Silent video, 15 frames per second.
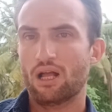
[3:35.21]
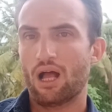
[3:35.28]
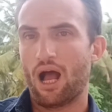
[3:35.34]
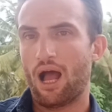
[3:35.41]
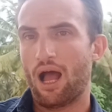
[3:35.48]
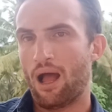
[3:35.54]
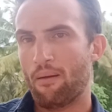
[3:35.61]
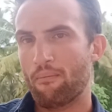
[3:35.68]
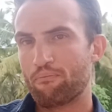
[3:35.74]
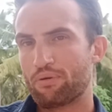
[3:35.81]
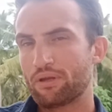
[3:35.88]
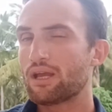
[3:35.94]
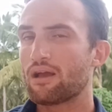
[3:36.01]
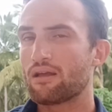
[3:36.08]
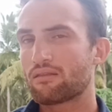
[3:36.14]
But
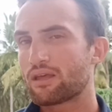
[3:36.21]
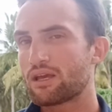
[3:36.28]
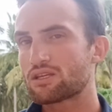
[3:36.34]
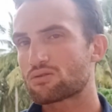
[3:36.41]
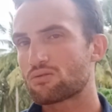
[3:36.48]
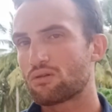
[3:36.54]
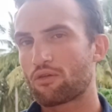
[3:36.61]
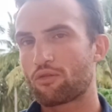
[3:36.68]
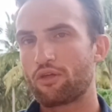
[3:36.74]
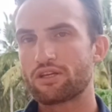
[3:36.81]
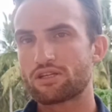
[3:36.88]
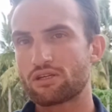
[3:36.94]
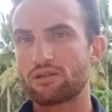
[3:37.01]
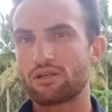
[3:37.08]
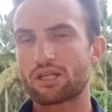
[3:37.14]
yeah, these are all the
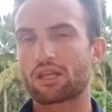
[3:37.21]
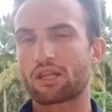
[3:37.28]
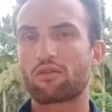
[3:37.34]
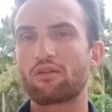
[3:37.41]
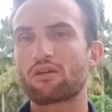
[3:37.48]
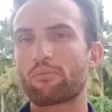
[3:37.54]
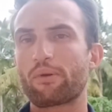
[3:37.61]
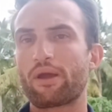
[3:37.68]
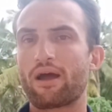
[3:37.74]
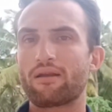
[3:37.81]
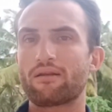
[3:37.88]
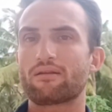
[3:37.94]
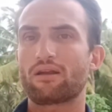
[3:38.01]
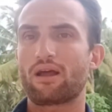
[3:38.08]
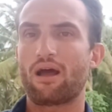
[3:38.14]
things that you need to think
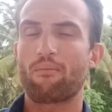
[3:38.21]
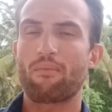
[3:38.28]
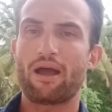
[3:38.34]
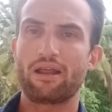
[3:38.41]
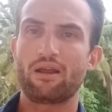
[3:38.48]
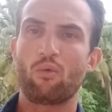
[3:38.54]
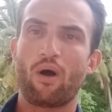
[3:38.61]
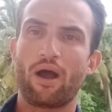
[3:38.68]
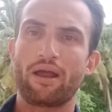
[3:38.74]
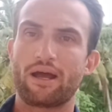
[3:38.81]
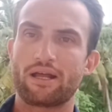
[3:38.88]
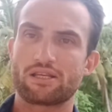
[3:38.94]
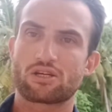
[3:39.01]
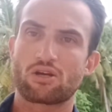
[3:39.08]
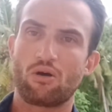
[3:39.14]
about. Adding weight
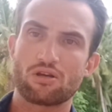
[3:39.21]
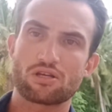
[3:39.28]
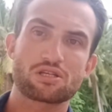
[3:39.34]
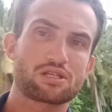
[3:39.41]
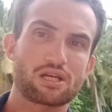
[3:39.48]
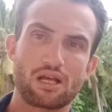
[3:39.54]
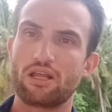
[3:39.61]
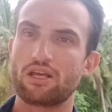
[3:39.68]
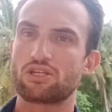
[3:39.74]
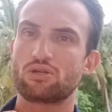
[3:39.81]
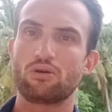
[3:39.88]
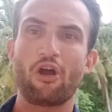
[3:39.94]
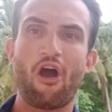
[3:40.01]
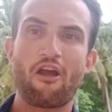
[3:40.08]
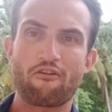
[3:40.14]
adds costs unless you're
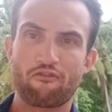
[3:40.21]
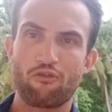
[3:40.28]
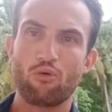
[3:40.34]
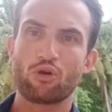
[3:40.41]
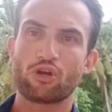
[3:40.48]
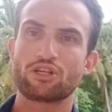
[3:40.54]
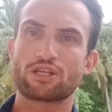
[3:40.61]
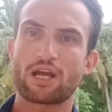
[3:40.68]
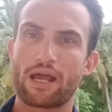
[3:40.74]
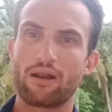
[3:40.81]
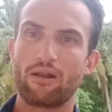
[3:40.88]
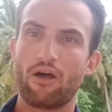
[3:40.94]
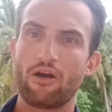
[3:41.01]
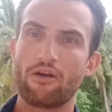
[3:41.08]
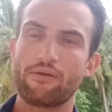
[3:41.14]
going full container
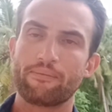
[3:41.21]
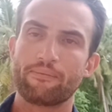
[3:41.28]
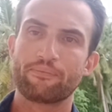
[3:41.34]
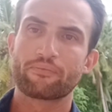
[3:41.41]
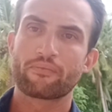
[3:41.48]
load.